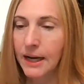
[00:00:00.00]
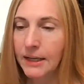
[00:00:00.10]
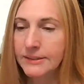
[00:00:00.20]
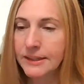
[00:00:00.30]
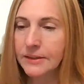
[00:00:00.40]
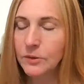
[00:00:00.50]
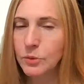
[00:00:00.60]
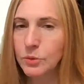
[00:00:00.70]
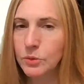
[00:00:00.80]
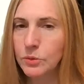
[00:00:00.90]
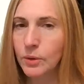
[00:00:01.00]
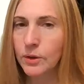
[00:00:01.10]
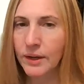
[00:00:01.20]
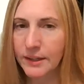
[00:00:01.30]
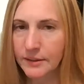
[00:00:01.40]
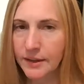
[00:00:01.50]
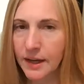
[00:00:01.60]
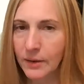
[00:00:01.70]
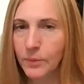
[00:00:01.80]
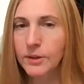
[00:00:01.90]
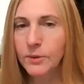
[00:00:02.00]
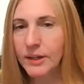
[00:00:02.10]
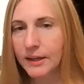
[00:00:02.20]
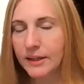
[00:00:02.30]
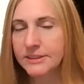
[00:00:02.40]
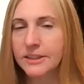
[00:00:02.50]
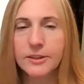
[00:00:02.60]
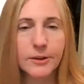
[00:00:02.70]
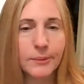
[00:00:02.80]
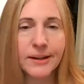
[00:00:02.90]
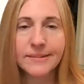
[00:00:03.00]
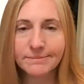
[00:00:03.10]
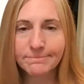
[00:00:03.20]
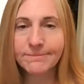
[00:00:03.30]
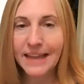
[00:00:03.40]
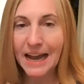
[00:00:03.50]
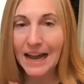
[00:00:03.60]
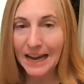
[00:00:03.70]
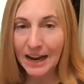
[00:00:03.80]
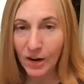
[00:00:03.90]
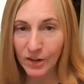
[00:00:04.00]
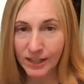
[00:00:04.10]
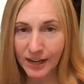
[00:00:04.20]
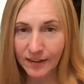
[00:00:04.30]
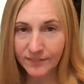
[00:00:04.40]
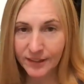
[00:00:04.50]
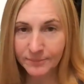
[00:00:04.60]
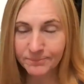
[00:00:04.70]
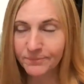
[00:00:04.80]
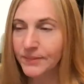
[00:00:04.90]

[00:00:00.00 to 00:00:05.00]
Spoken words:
And he's like, "Oh, where do I get that? Where do I said, you know what? Already have them.